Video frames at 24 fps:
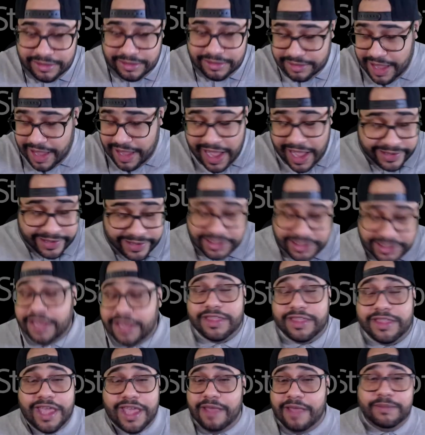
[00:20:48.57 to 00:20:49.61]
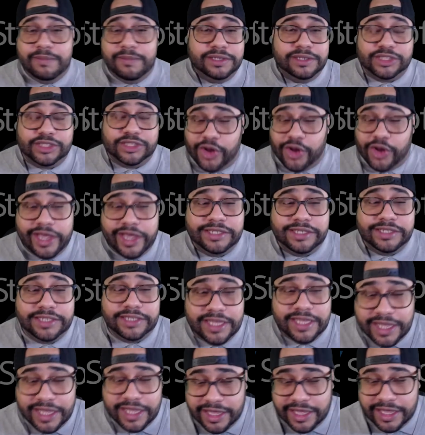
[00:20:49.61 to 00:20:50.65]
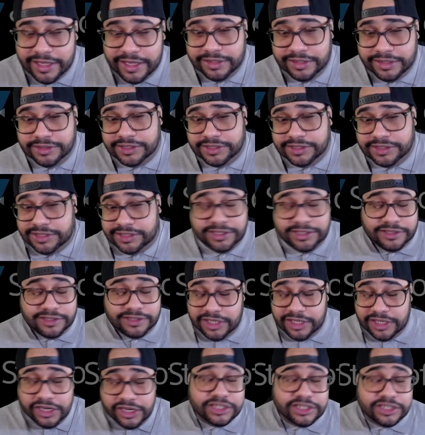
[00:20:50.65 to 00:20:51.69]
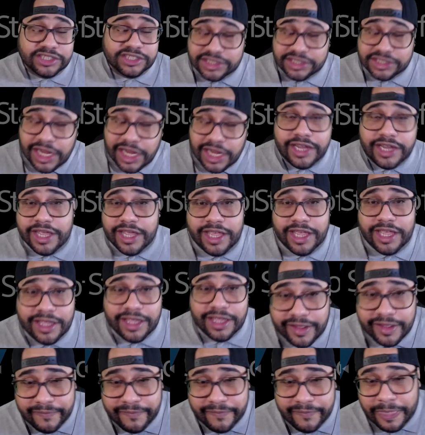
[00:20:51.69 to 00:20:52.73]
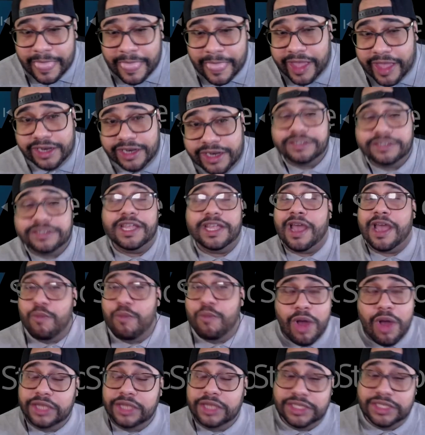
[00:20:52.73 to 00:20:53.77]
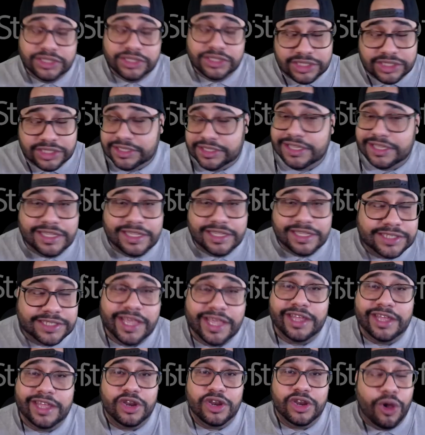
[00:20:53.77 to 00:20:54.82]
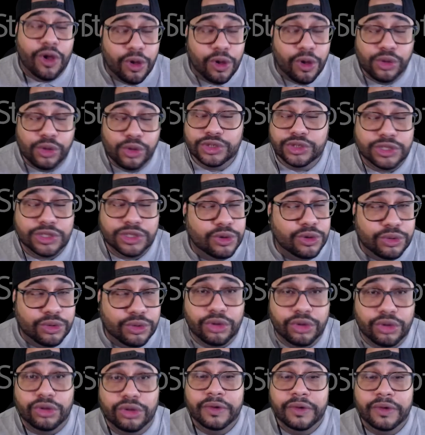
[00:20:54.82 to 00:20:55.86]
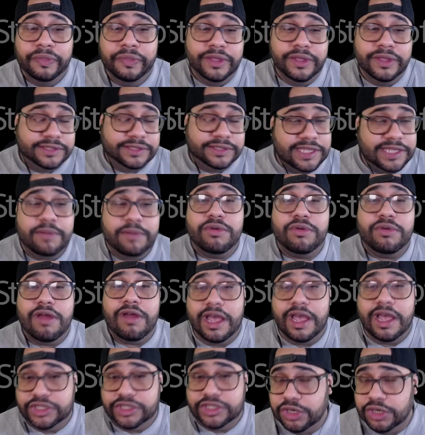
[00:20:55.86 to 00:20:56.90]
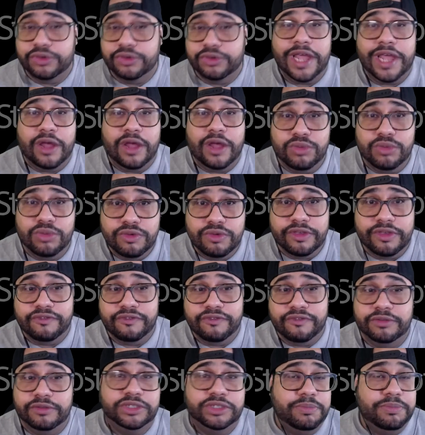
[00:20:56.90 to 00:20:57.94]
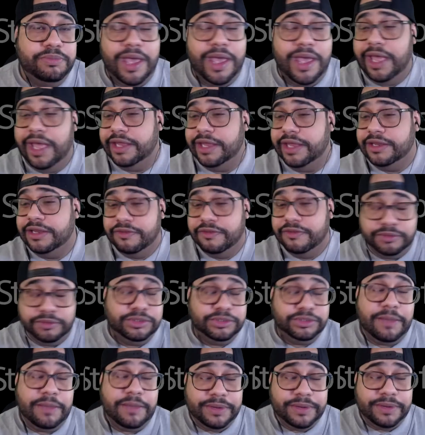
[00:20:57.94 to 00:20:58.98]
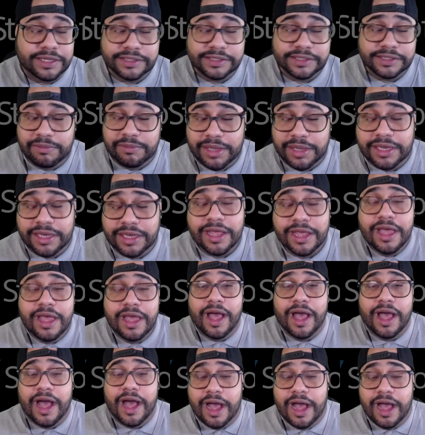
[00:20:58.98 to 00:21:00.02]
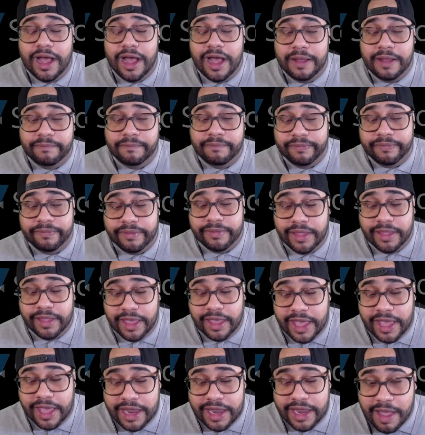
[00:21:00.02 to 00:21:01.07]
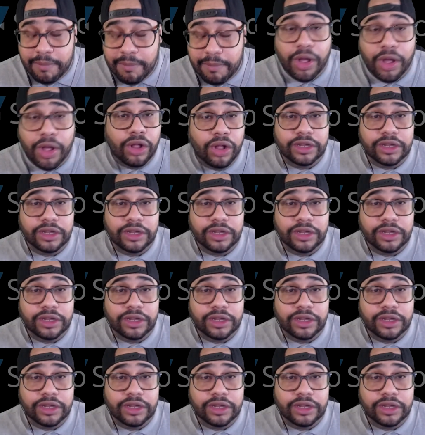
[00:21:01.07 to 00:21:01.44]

idea of the game is crazy, it looks stunning. It looks like I'm watching, just like they say, an old school samurai showdown movie from Japan, from Japanese, I mean. Um, and I'm all